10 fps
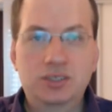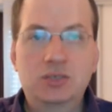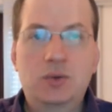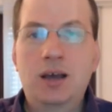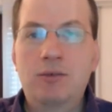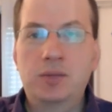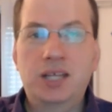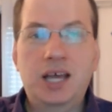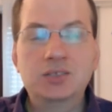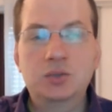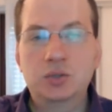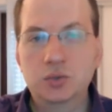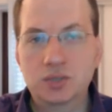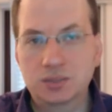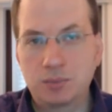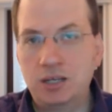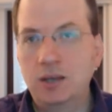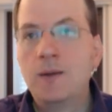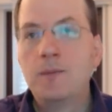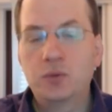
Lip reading: The Israeli government has to use this money